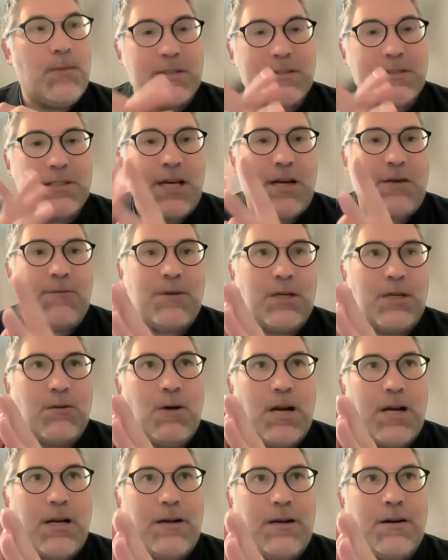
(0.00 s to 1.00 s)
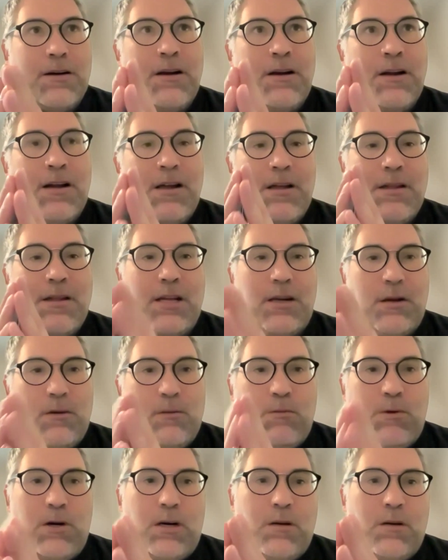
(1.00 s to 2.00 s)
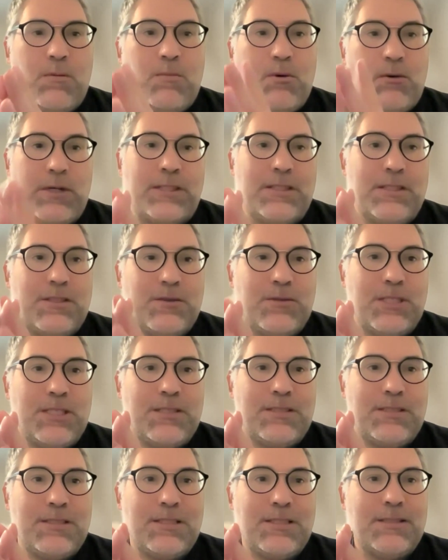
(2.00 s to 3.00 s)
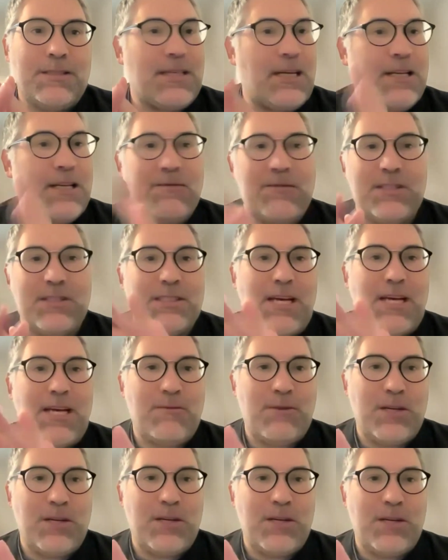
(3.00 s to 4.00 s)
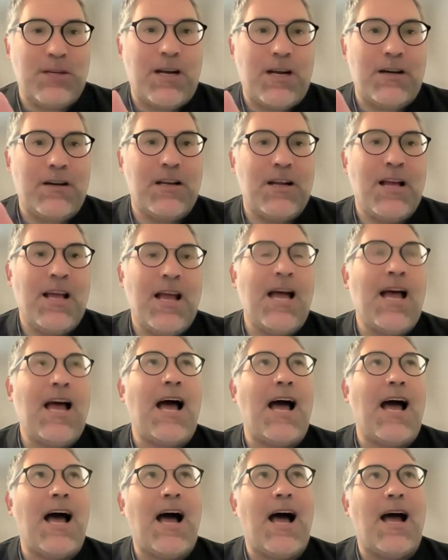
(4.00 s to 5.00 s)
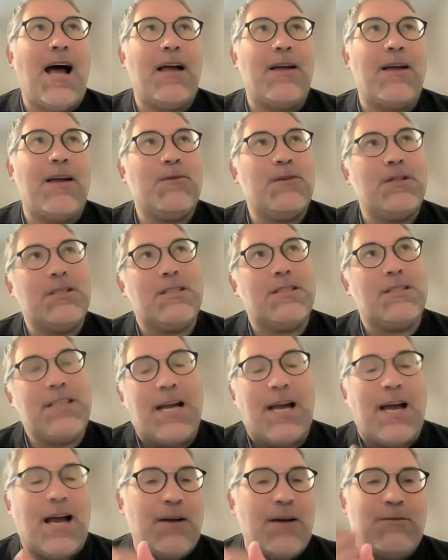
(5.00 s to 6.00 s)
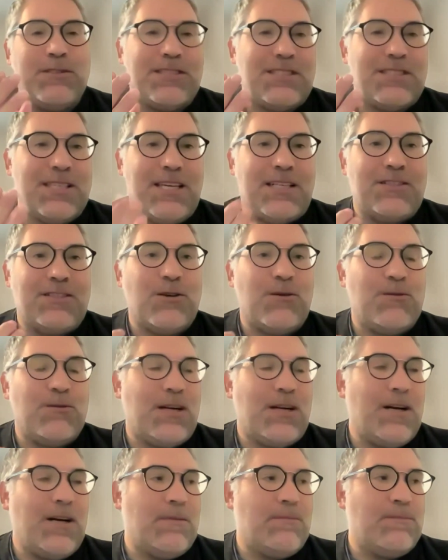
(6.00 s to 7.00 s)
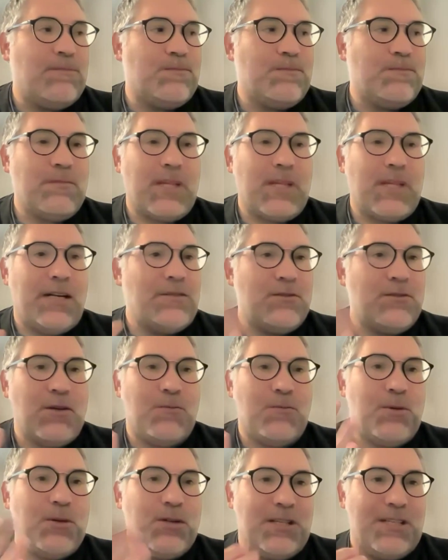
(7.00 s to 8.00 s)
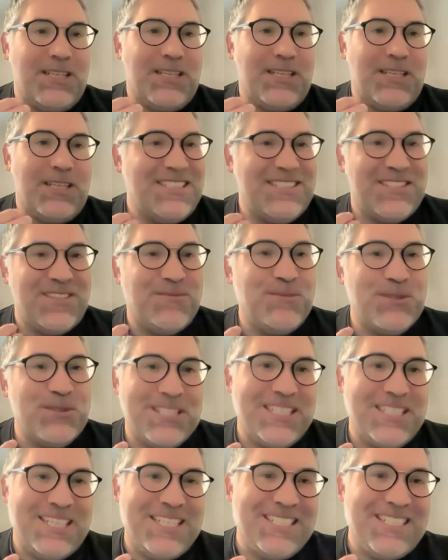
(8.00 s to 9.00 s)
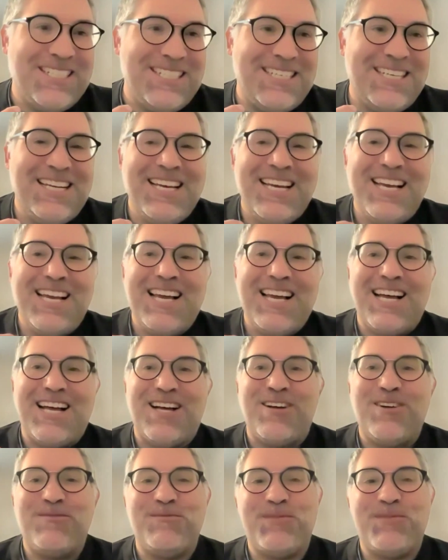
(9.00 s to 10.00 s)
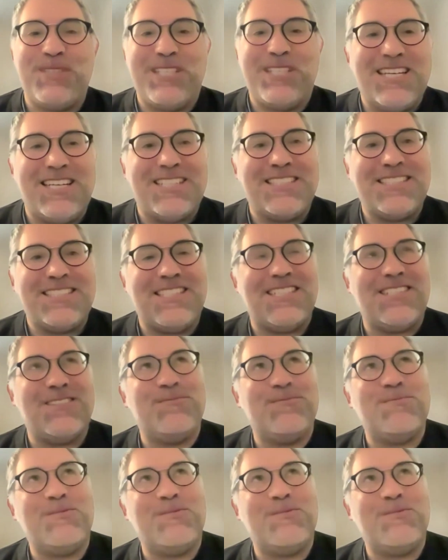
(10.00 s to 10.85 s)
does not require that your work points to an instance. And if it's not required, I would say don't put don't put it in because